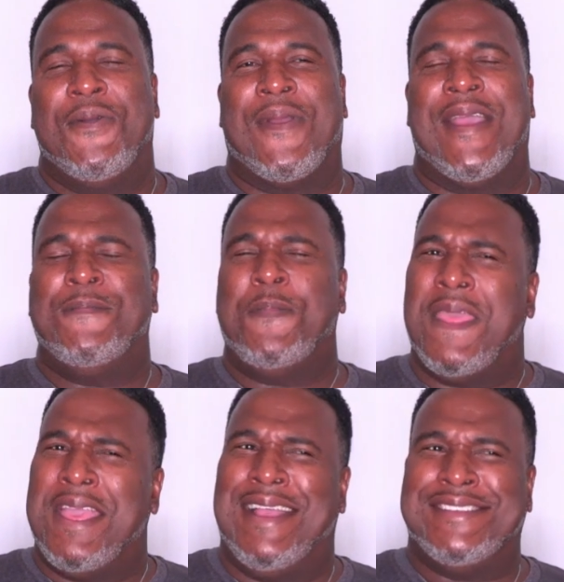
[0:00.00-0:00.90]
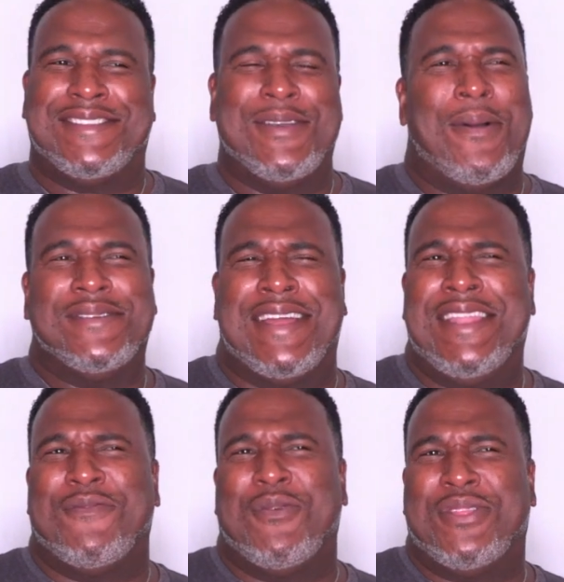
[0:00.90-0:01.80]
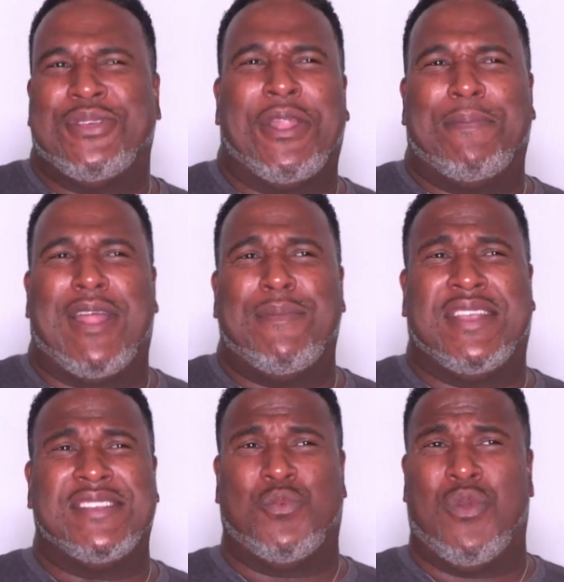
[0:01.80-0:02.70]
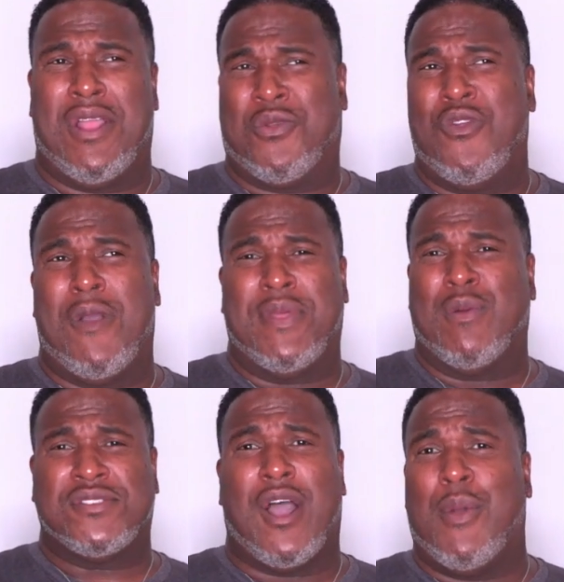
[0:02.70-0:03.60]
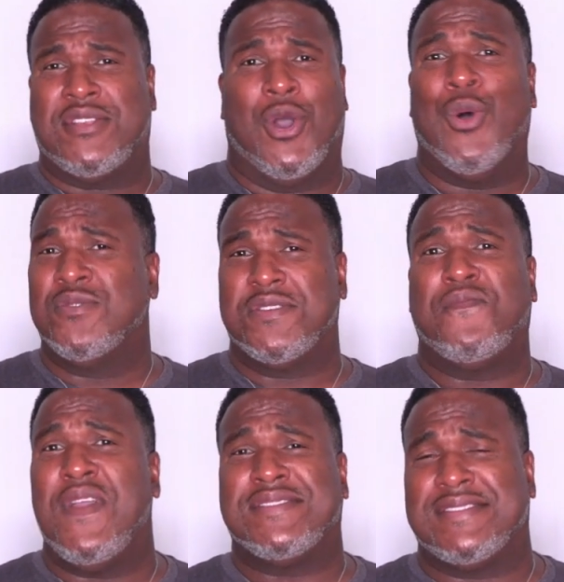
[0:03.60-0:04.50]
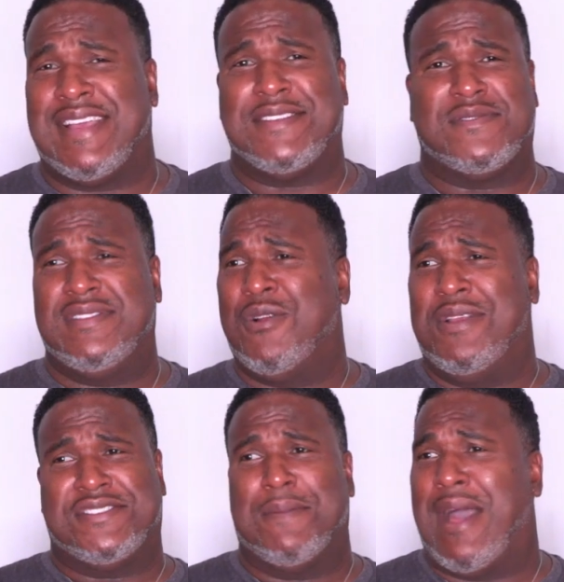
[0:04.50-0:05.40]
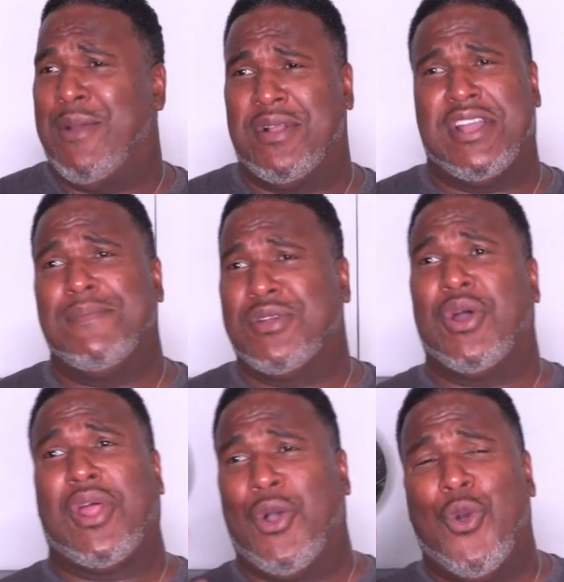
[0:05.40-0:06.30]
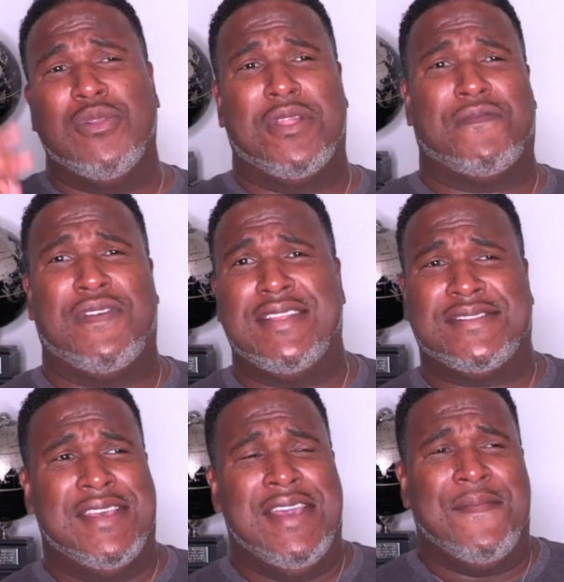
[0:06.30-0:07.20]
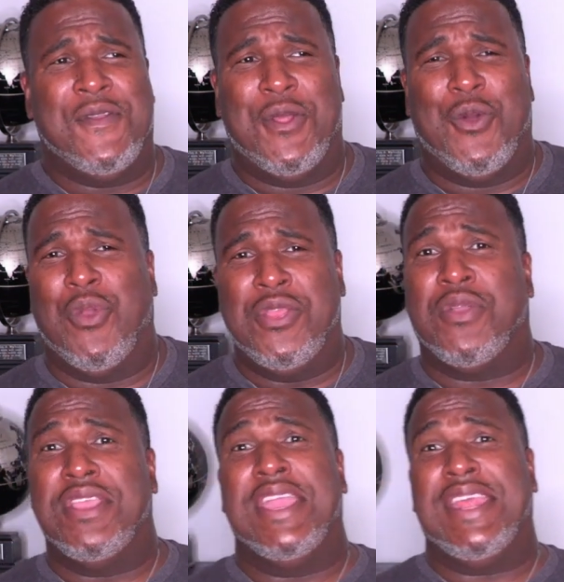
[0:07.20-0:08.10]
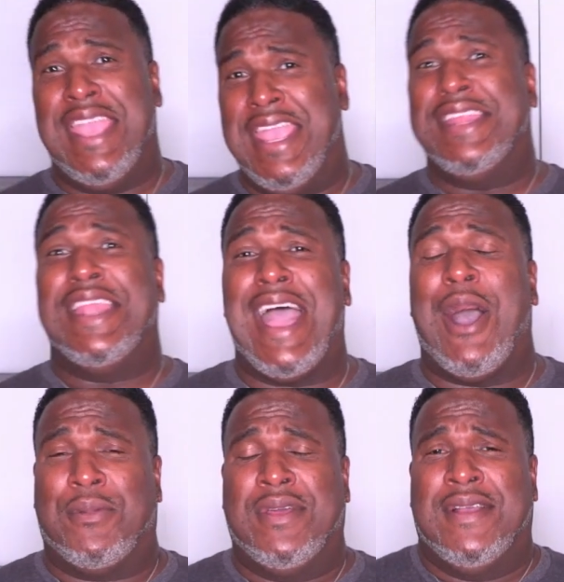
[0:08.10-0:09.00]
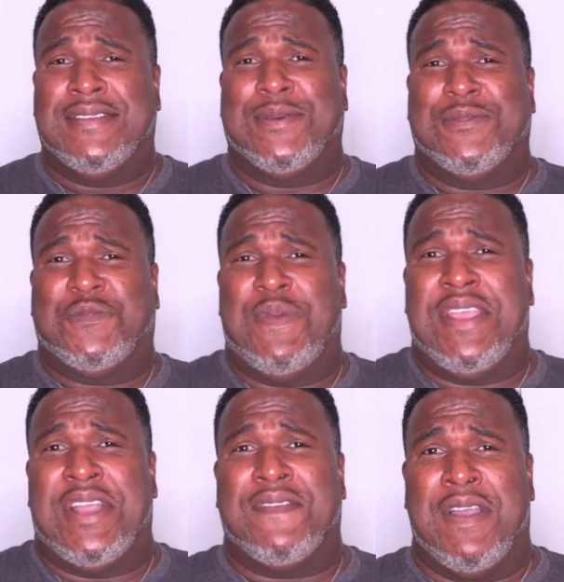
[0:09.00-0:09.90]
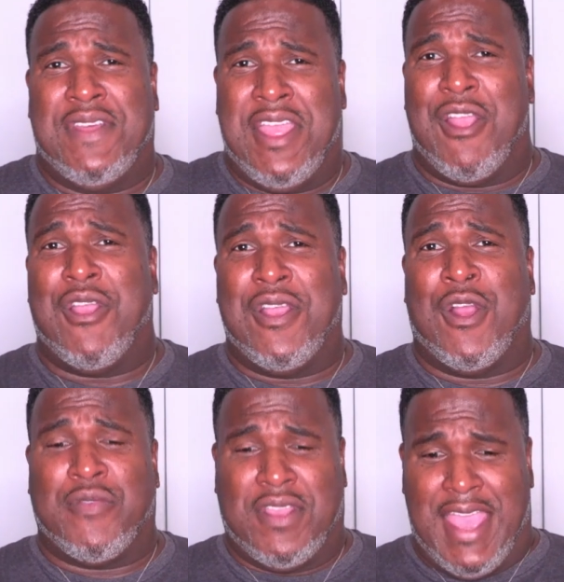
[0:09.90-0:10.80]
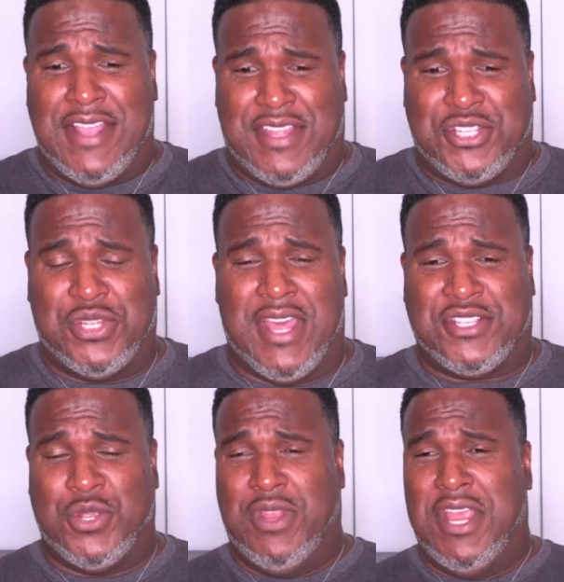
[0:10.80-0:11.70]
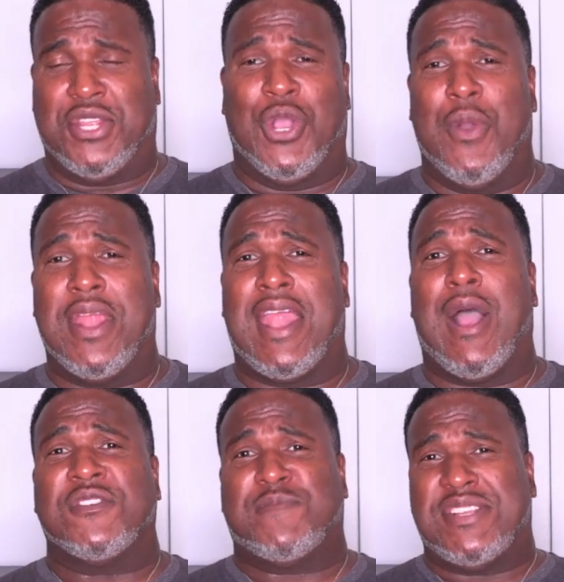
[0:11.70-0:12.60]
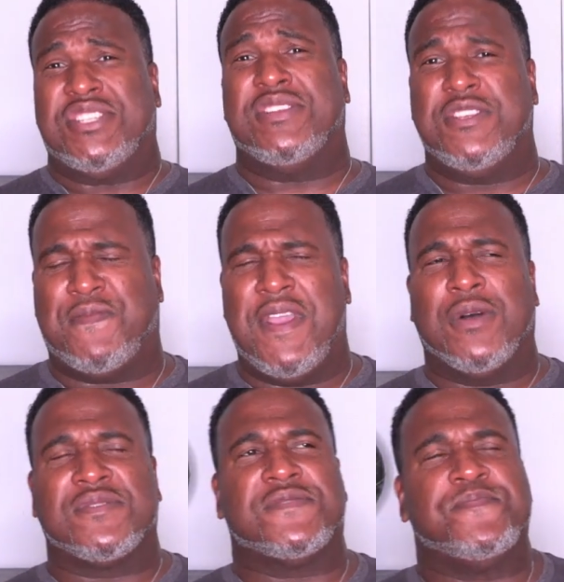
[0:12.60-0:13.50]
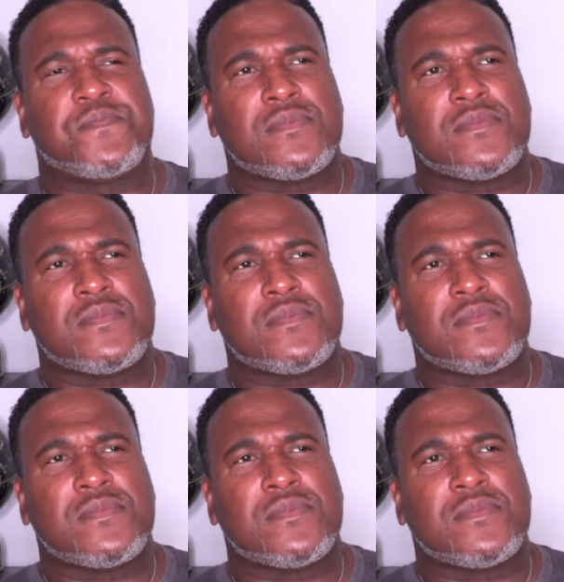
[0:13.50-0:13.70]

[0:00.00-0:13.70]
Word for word: right? And I said, always, I never really thought about it because where I grew up, there was always holes in fences. Like literally somebody would come cut a hole in the fence, you know, where you can get in and out, so to speak, of, of the area or the gates that you, that you needed to go in and out, especially to these fields.